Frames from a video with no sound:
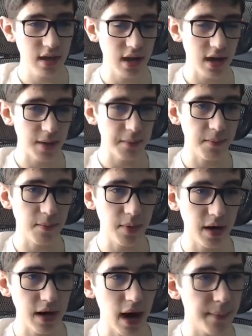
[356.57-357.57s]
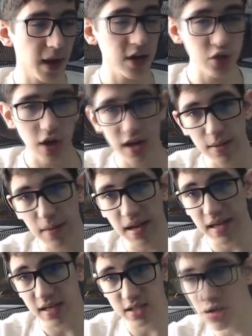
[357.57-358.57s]
but I'm not trying to
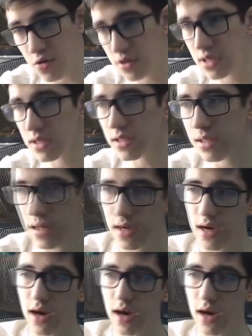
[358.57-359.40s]
make excuses.